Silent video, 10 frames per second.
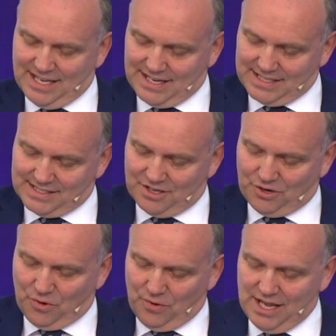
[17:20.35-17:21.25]
that it's the
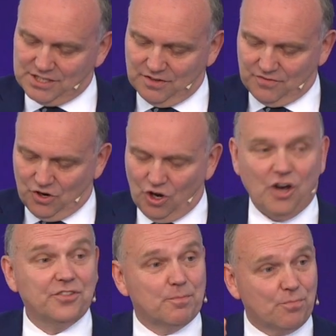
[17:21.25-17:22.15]
grace of
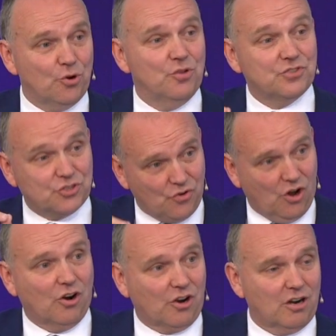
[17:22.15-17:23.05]
God that proves
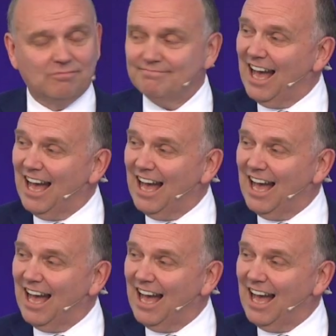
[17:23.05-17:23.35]
stronger.